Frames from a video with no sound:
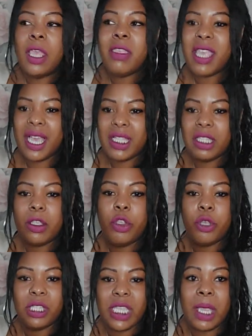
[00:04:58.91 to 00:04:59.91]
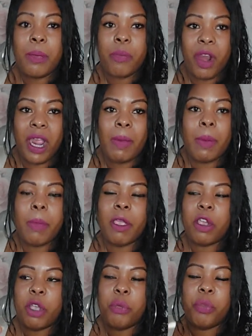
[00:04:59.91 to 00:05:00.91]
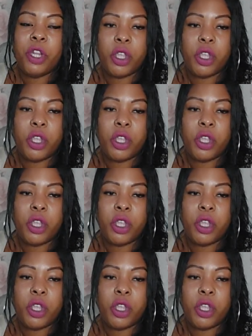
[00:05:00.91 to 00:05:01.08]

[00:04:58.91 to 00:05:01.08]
Yes, you could say bribe, but it could be